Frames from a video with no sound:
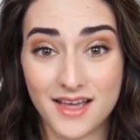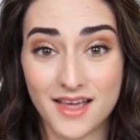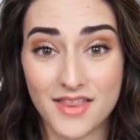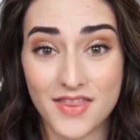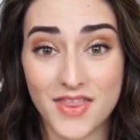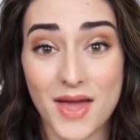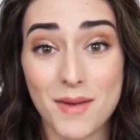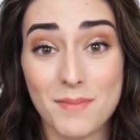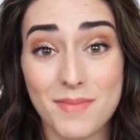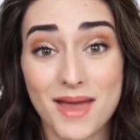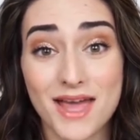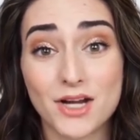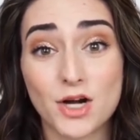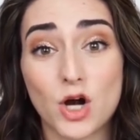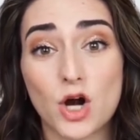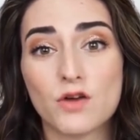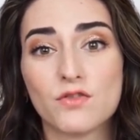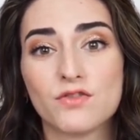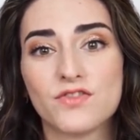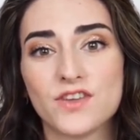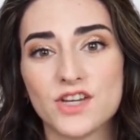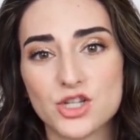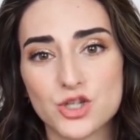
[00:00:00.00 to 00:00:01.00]
that men are
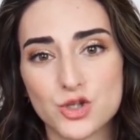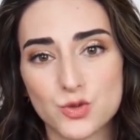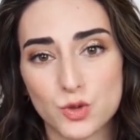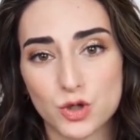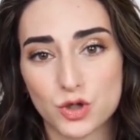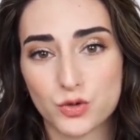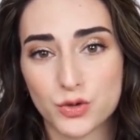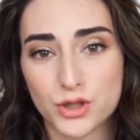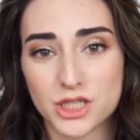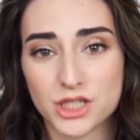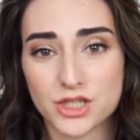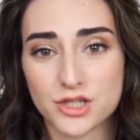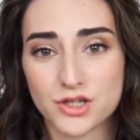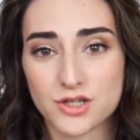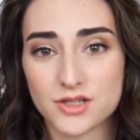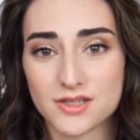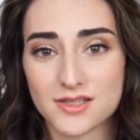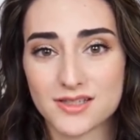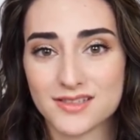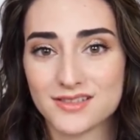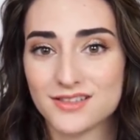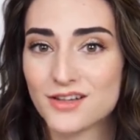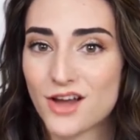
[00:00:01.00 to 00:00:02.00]
visual
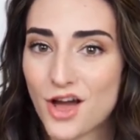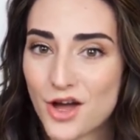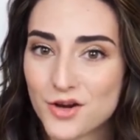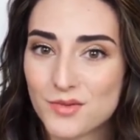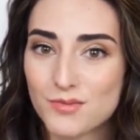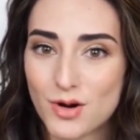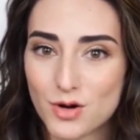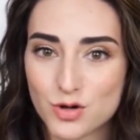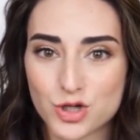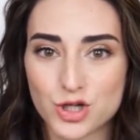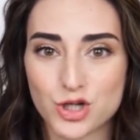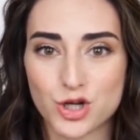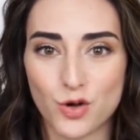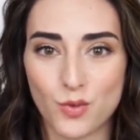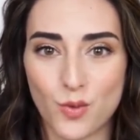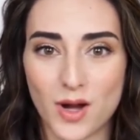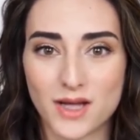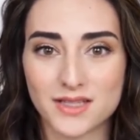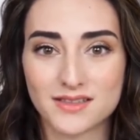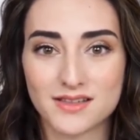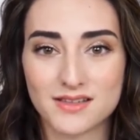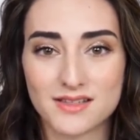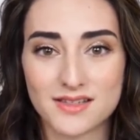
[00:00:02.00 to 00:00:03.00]
creatures, not emotional
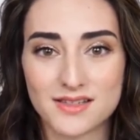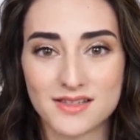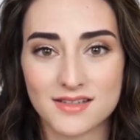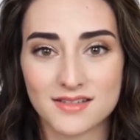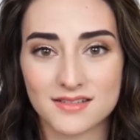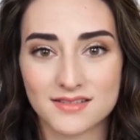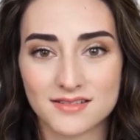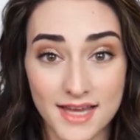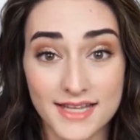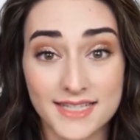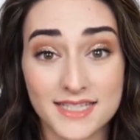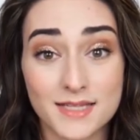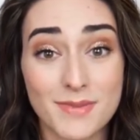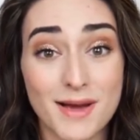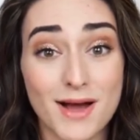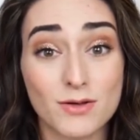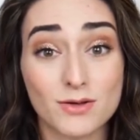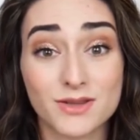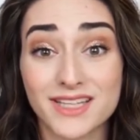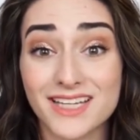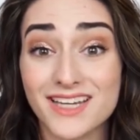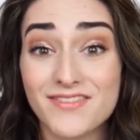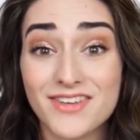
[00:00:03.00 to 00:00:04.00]
ones. It's
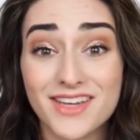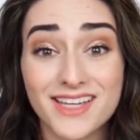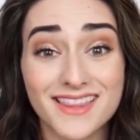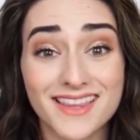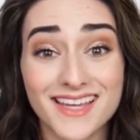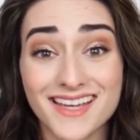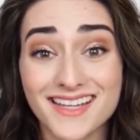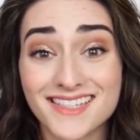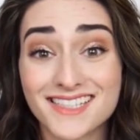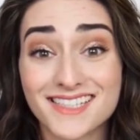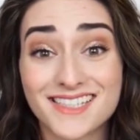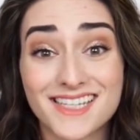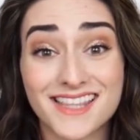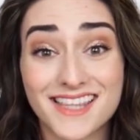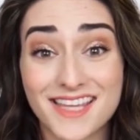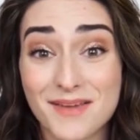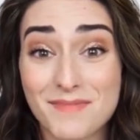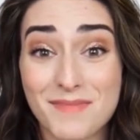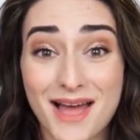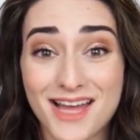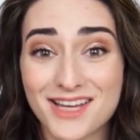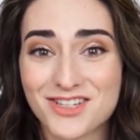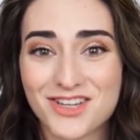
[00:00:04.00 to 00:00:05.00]
about leaving things to the
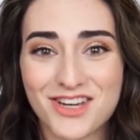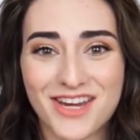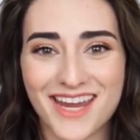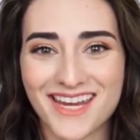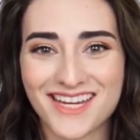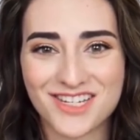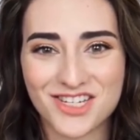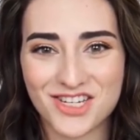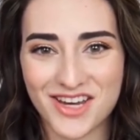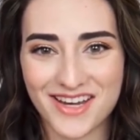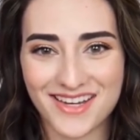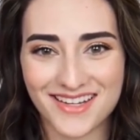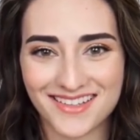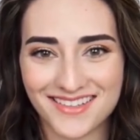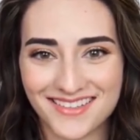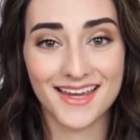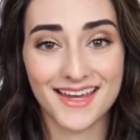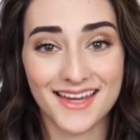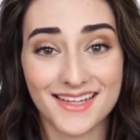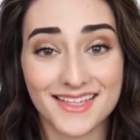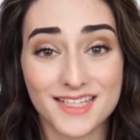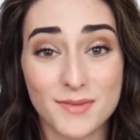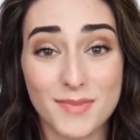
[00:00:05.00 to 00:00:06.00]
imagination.
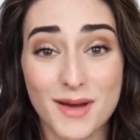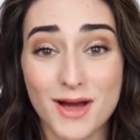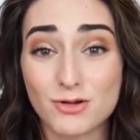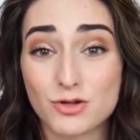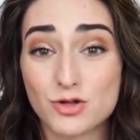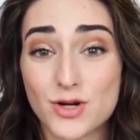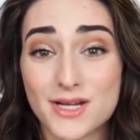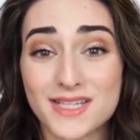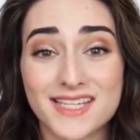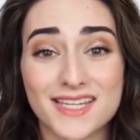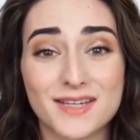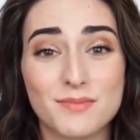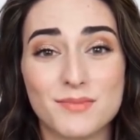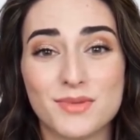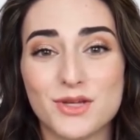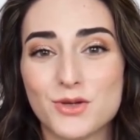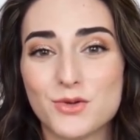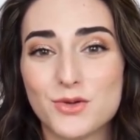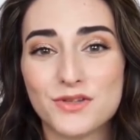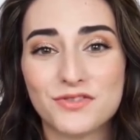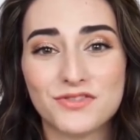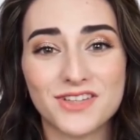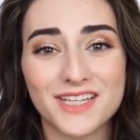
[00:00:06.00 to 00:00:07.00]
It's about dressing
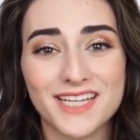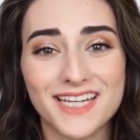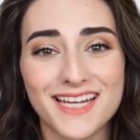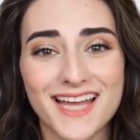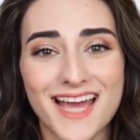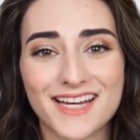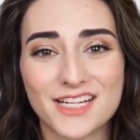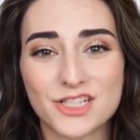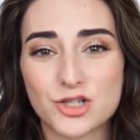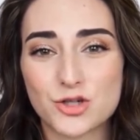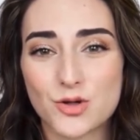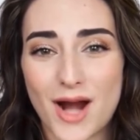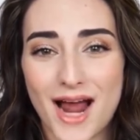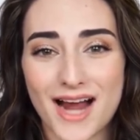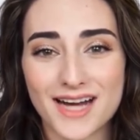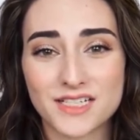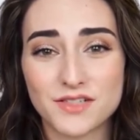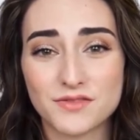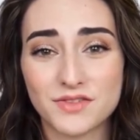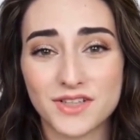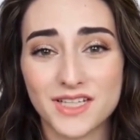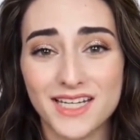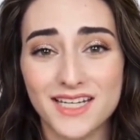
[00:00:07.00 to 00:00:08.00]
beautifully and
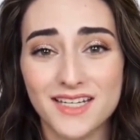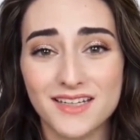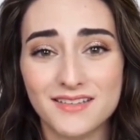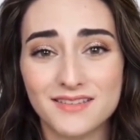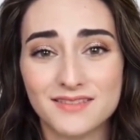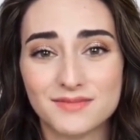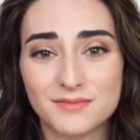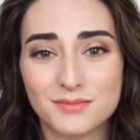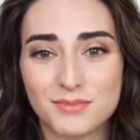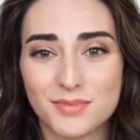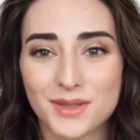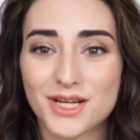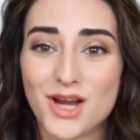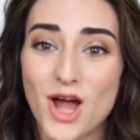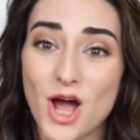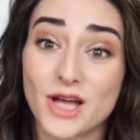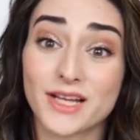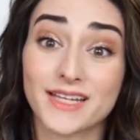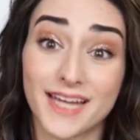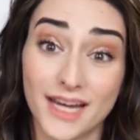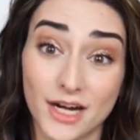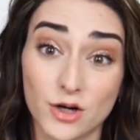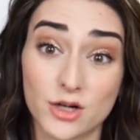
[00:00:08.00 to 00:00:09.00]
attractively, but
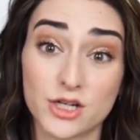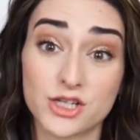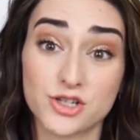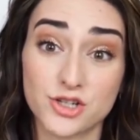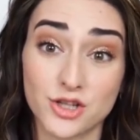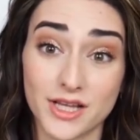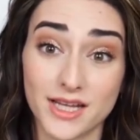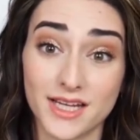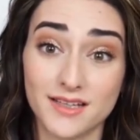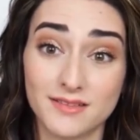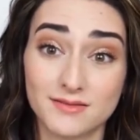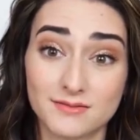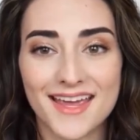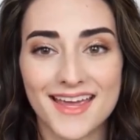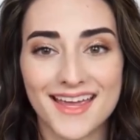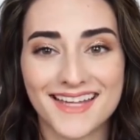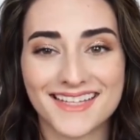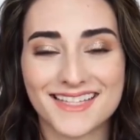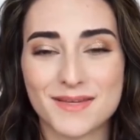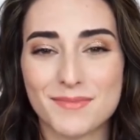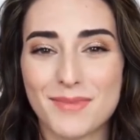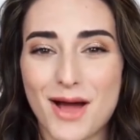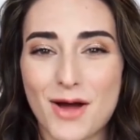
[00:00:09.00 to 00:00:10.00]
not garishly.
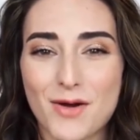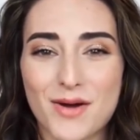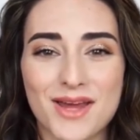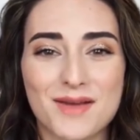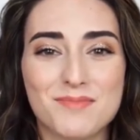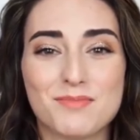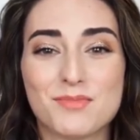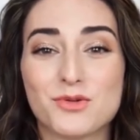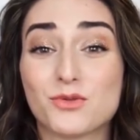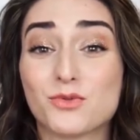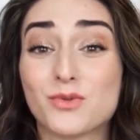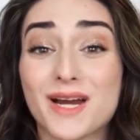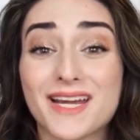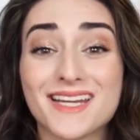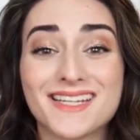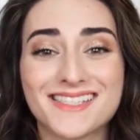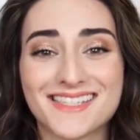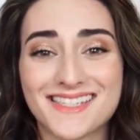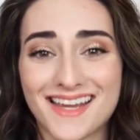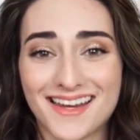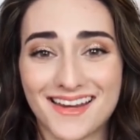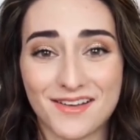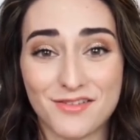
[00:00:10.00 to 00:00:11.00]
It's about
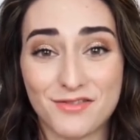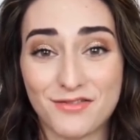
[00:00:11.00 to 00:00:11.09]
embracing